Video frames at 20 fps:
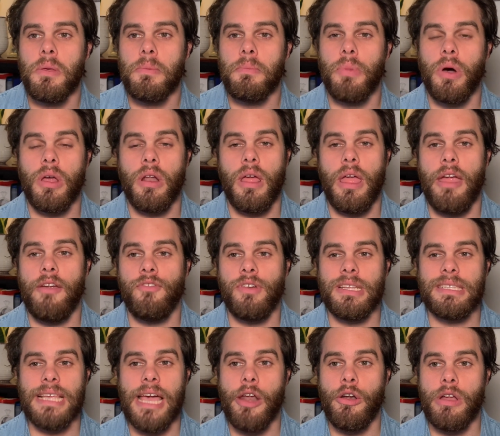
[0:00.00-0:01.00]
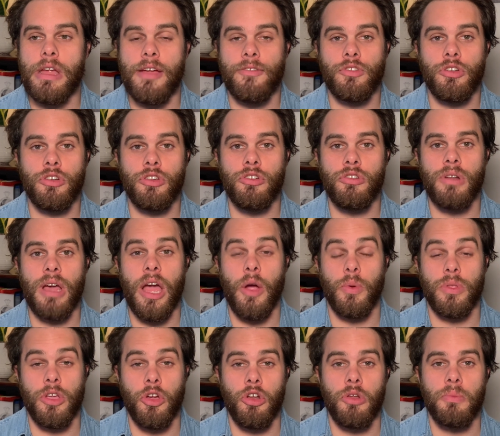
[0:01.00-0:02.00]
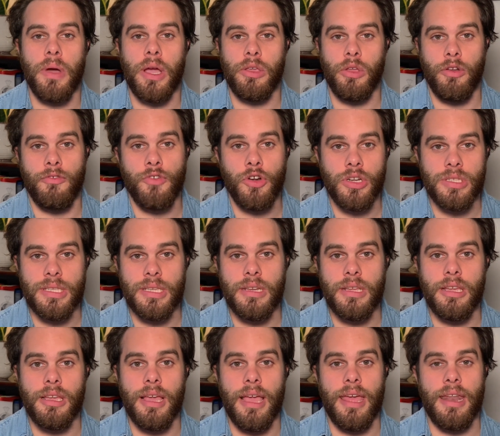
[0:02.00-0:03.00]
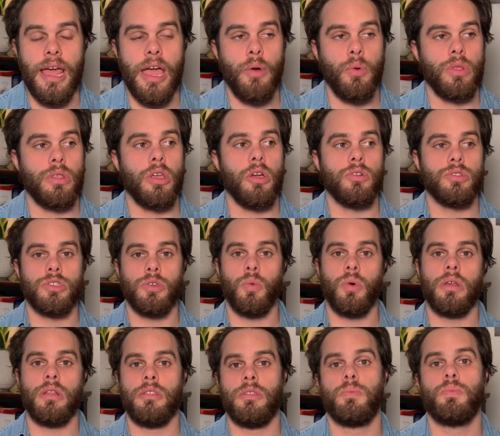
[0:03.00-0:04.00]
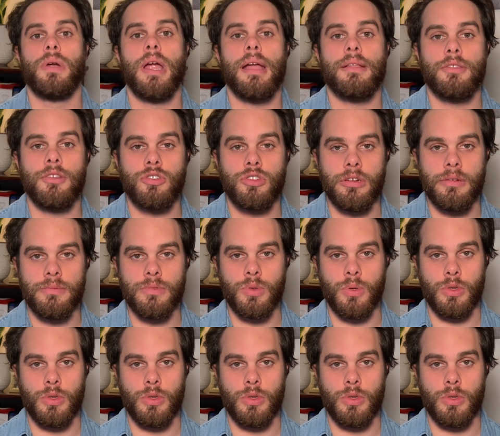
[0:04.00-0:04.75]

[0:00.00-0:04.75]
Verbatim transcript: but every Saturday afternoon, I would go to my university and I would go to one of the practice rooms,